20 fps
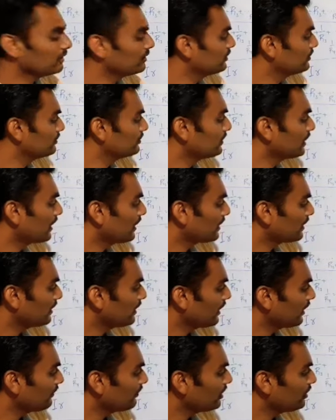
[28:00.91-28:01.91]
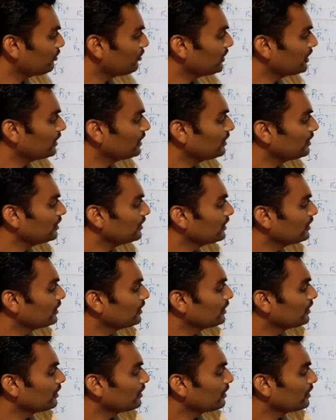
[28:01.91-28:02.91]
You directly have EP
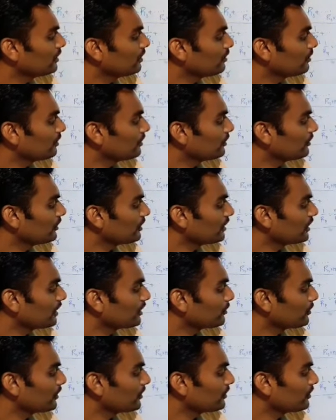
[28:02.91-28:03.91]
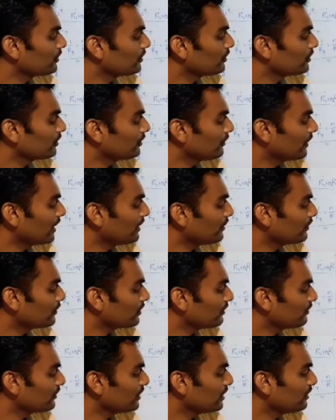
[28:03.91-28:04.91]
using the expression values
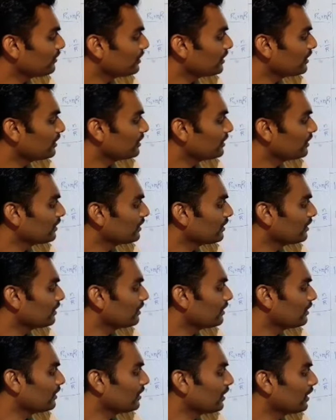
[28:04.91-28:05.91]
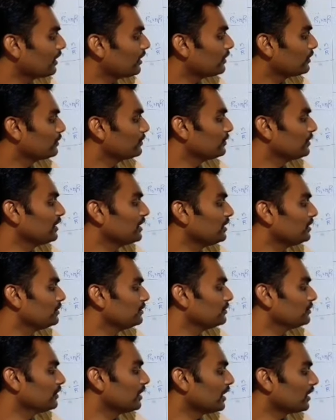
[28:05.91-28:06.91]
of E1 R2, E2
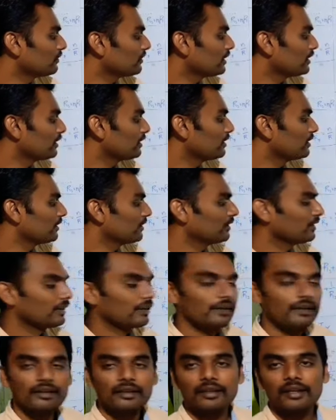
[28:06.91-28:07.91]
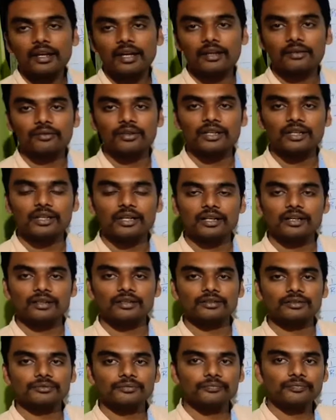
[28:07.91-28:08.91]
R1, R1 and R2.
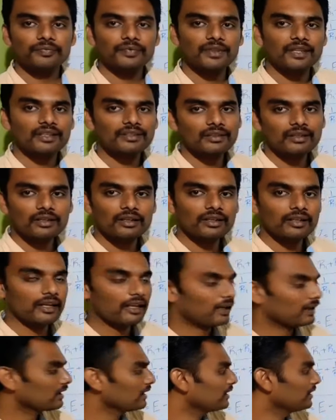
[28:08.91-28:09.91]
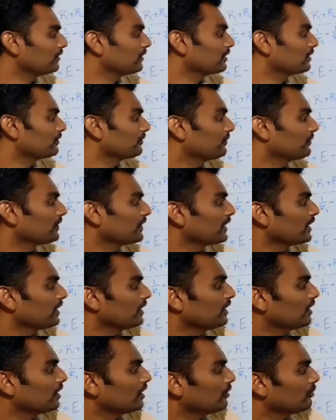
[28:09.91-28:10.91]
These are all directly given.
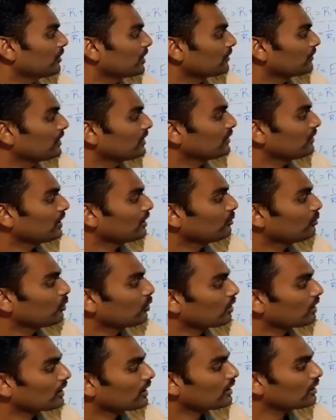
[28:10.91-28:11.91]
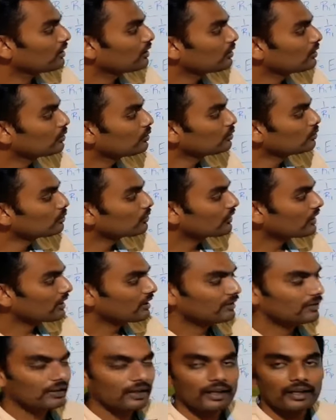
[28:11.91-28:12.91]
But when you have more than two
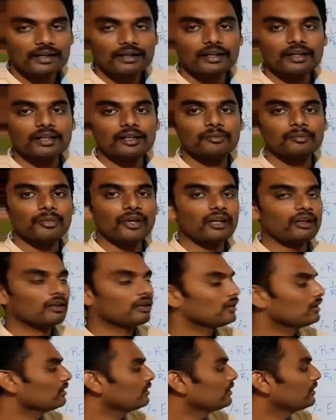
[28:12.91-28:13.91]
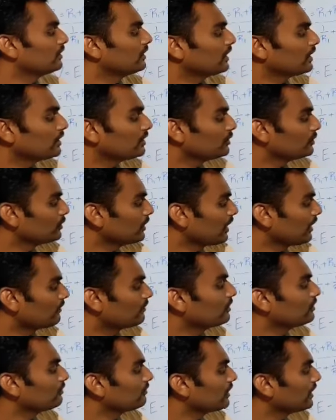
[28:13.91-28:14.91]
cells connected in parallel, then you
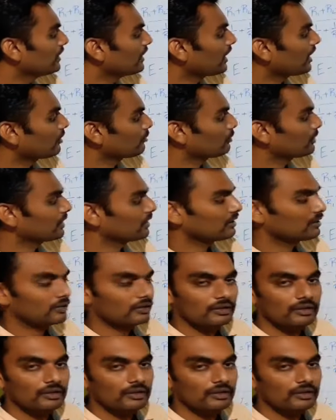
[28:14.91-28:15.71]
have to find Rp.